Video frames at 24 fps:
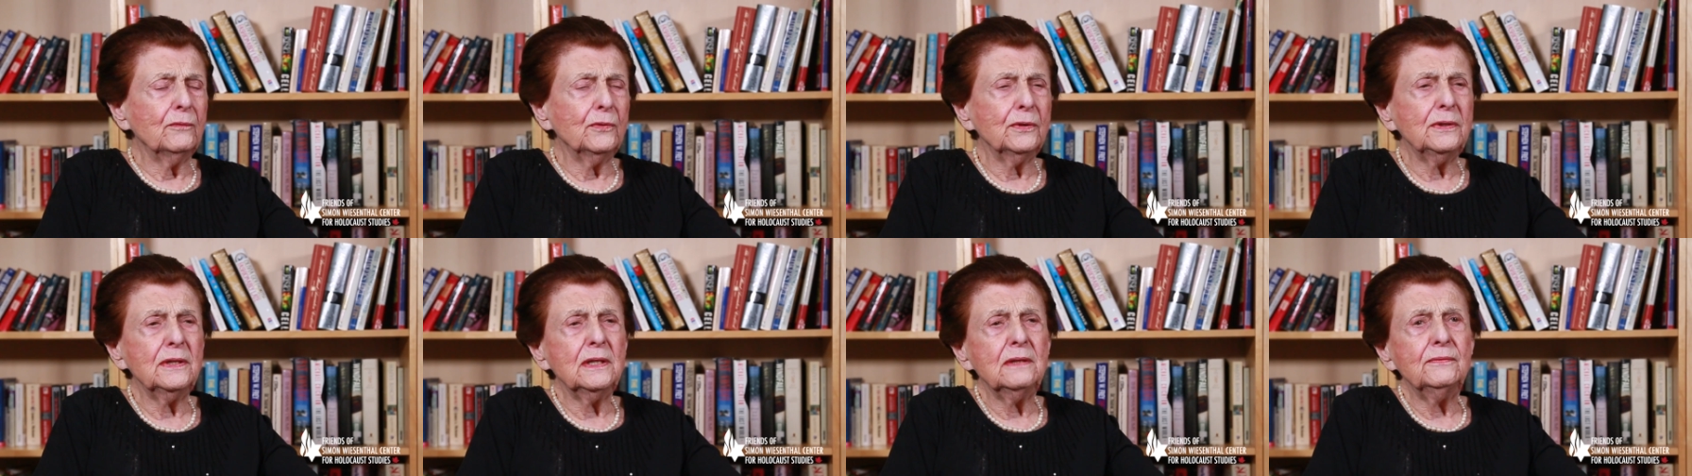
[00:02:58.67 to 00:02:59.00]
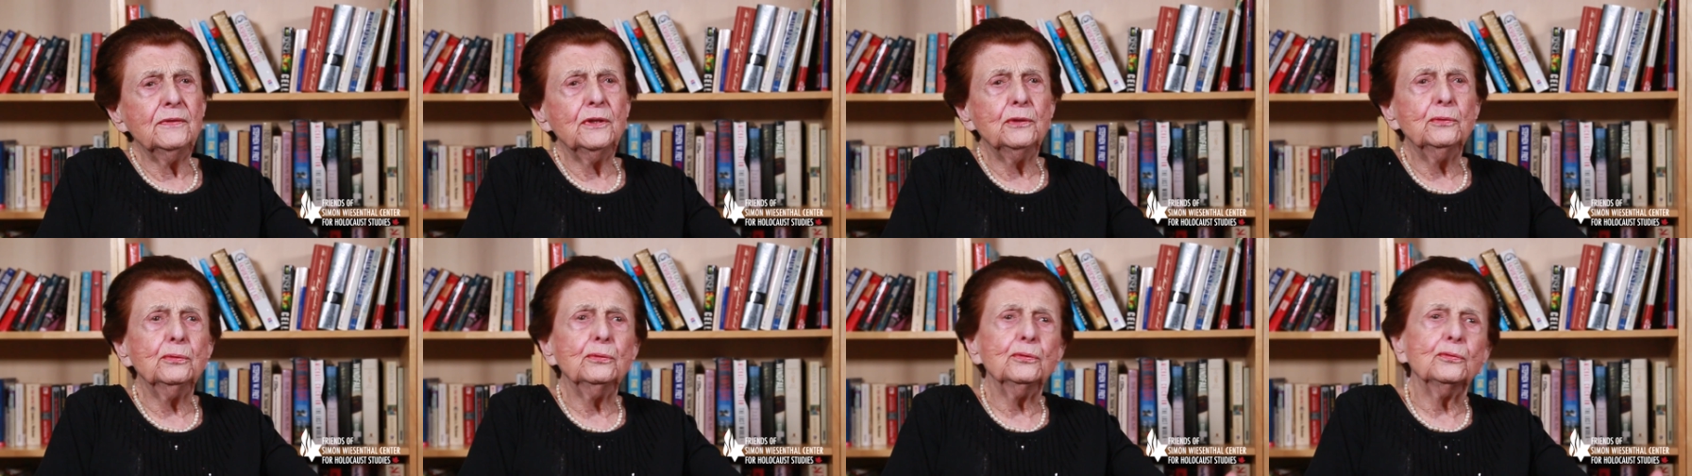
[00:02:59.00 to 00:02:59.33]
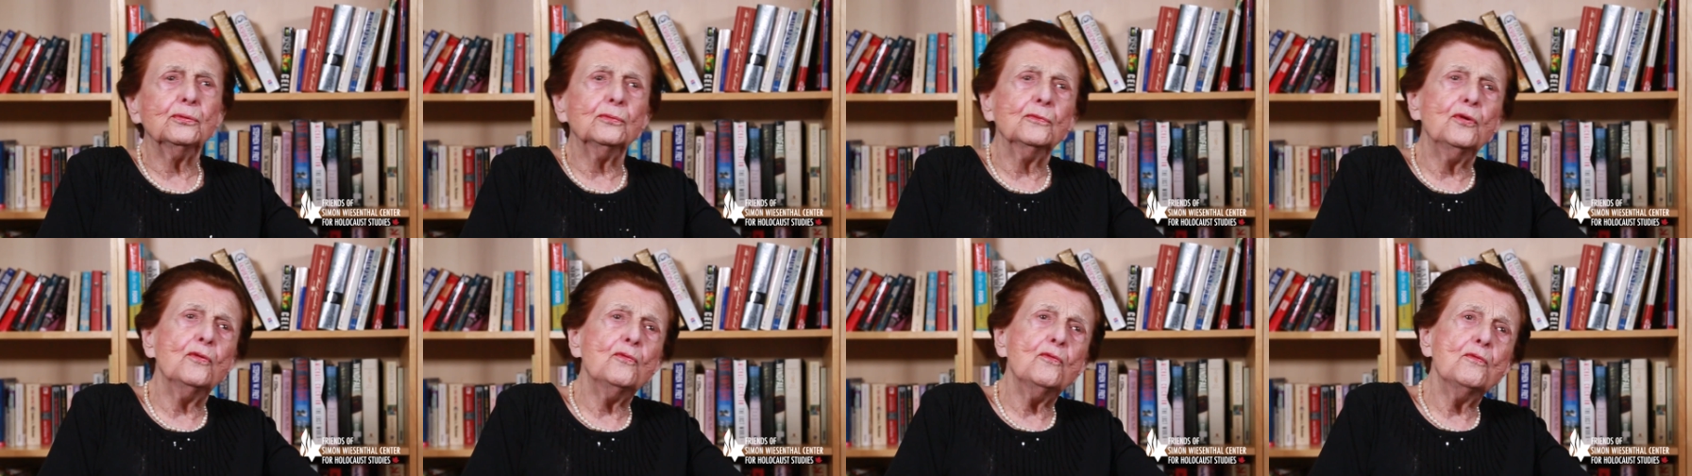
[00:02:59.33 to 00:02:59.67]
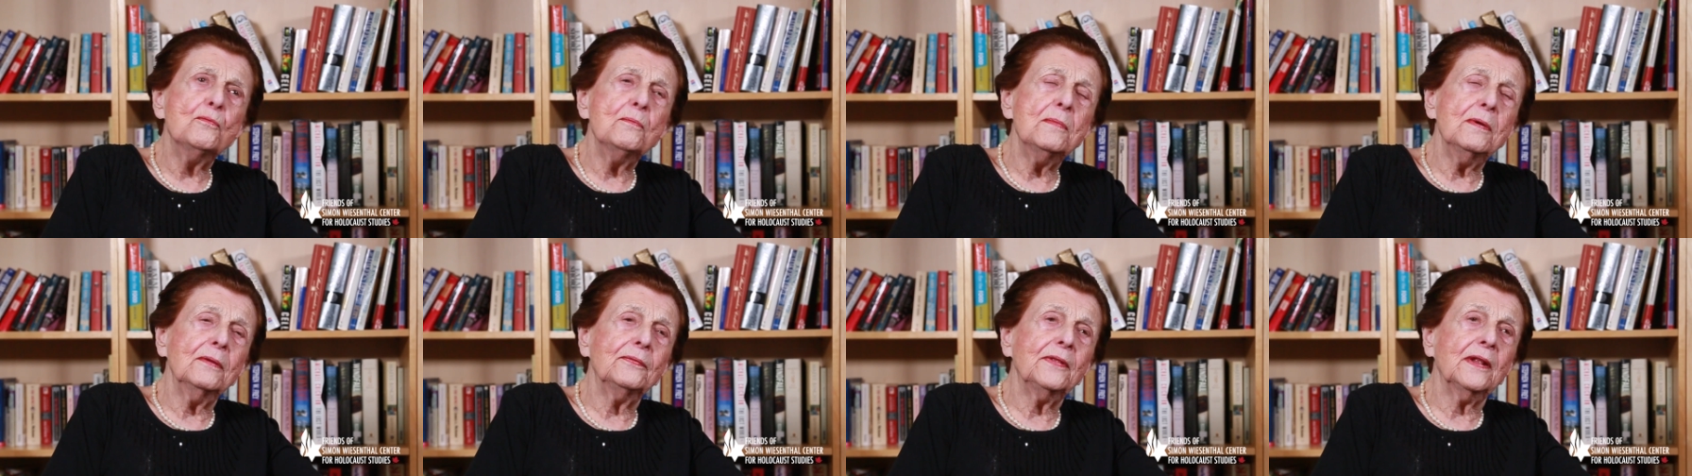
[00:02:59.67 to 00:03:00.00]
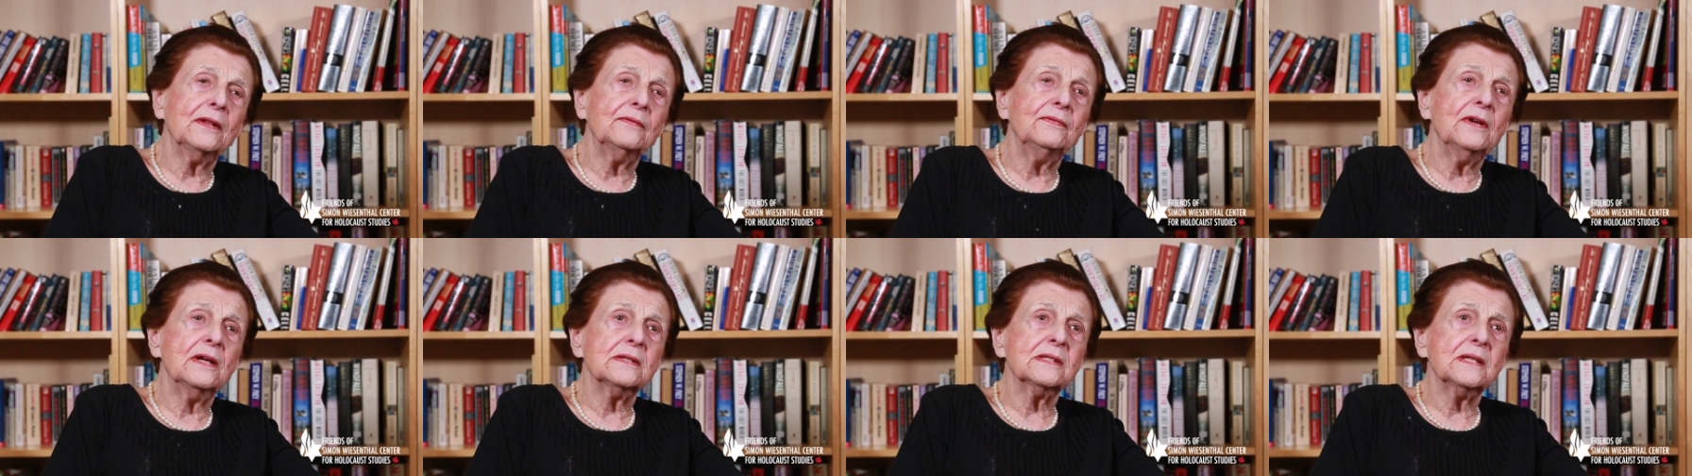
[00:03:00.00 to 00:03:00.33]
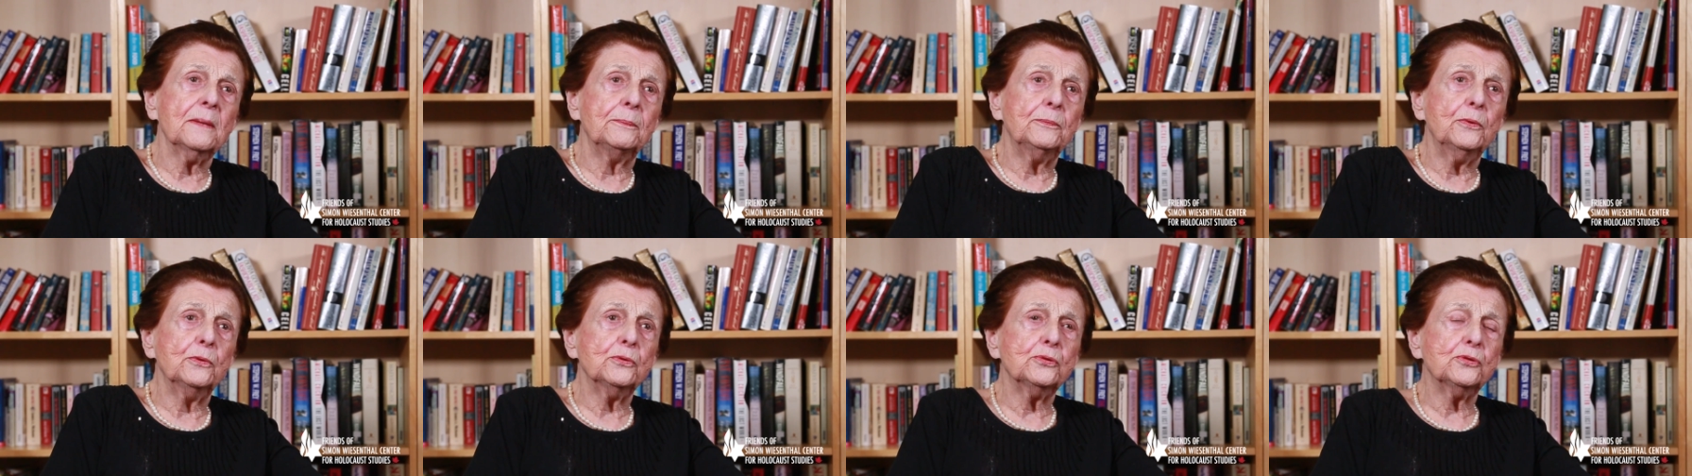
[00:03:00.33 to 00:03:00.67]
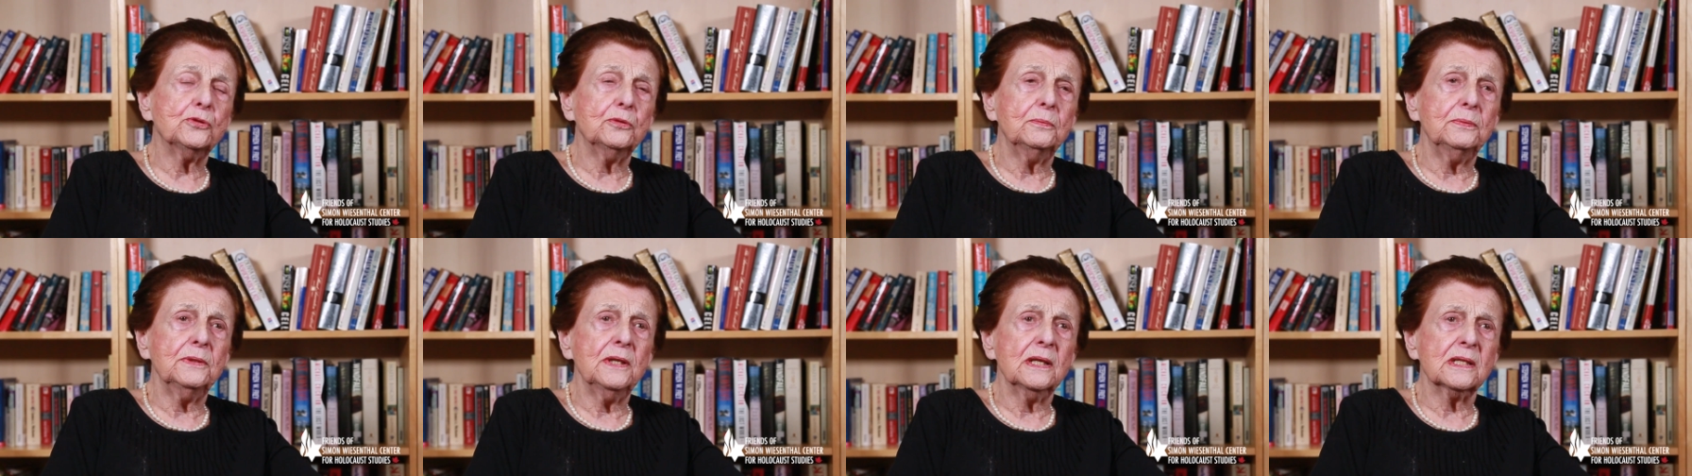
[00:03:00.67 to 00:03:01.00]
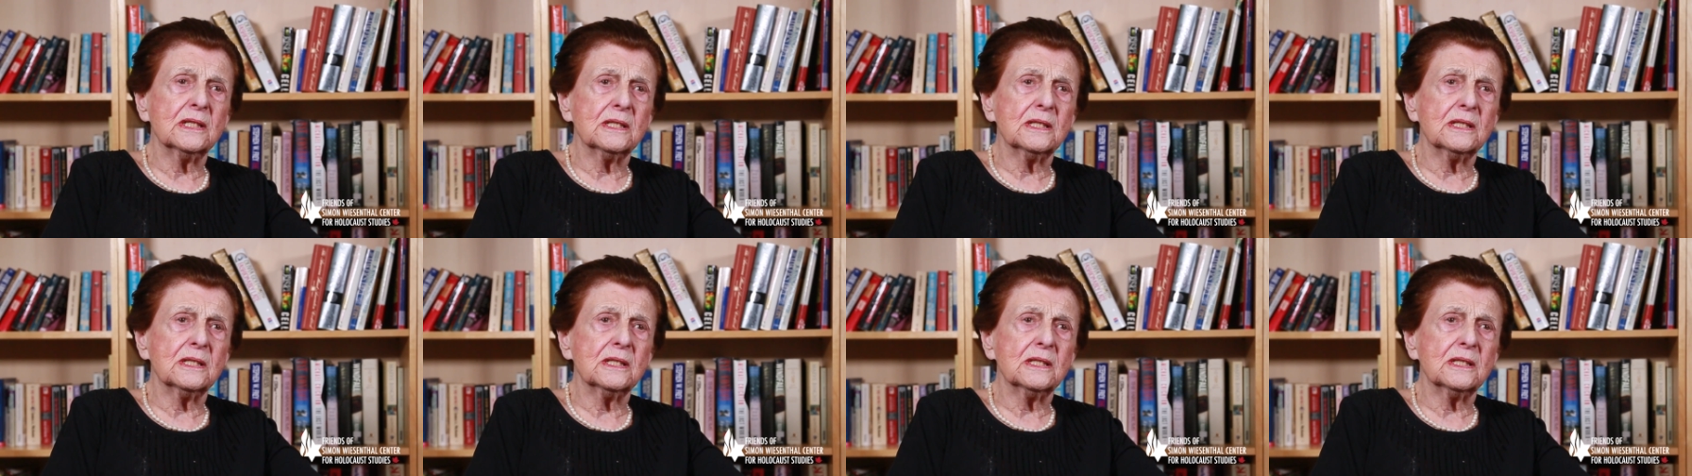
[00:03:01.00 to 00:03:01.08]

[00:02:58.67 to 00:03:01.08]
What did we do to whom that we are supposed to be